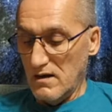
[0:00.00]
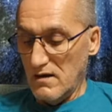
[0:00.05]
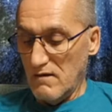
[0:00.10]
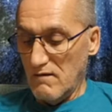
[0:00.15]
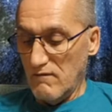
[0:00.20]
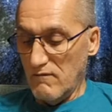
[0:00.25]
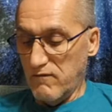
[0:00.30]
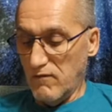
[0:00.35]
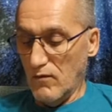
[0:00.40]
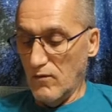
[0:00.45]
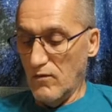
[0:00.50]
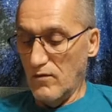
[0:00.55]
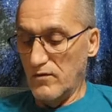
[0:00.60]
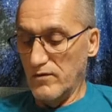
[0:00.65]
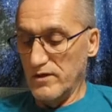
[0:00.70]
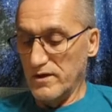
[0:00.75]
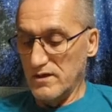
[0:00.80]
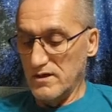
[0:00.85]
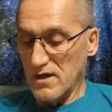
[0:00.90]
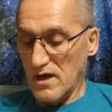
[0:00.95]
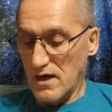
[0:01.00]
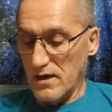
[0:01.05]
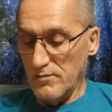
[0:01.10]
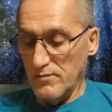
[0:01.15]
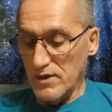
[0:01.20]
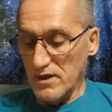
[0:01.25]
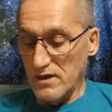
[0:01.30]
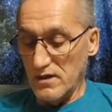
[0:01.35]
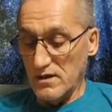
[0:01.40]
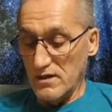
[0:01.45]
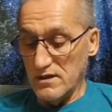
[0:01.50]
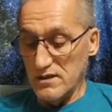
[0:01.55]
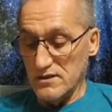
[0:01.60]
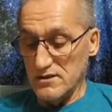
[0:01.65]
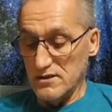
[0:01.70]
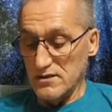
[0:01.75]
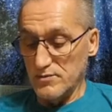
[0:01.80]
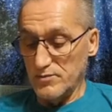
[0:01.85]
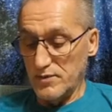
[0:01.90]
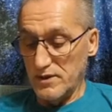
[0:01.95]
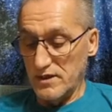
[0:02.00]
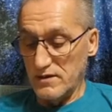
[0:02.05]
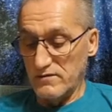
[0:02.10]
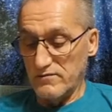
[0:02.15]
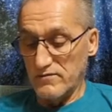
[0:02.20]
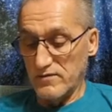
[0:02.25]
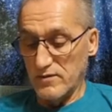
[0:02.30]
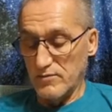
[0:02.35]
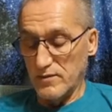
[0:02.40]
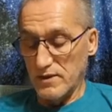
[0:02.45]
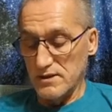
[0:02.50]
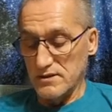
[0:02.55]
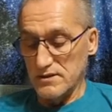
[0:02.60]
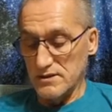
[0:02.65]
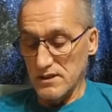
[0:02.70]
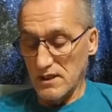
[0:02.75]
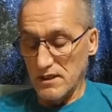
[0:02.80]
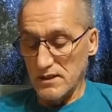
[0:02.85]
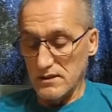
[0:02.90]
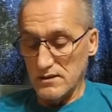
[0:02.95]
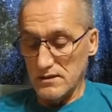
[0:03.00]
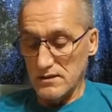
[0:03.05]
for the time being disappeared from my sight.